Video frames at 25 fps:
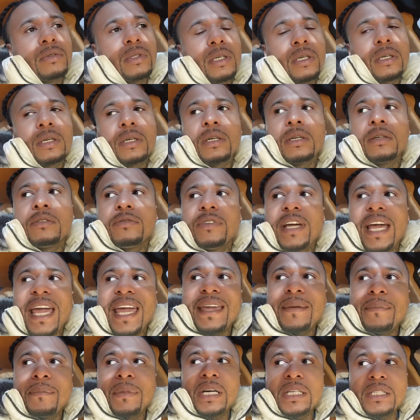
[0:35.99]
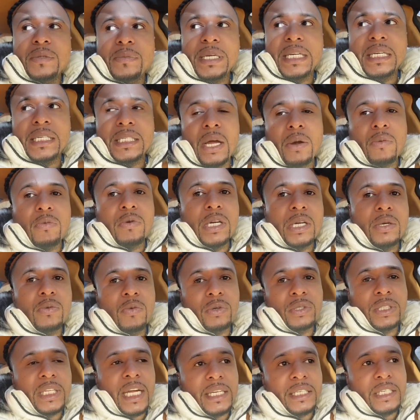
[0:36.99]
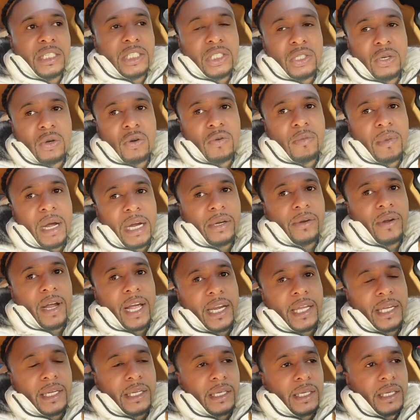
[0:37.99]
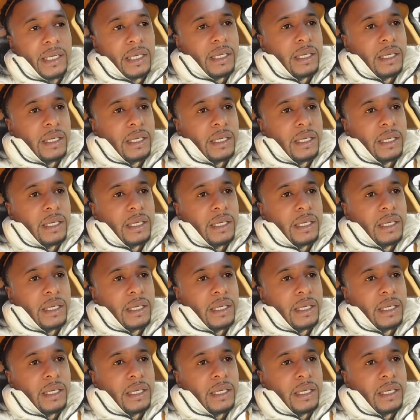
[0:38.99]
uh, for eight months because I really want that to show on my credit.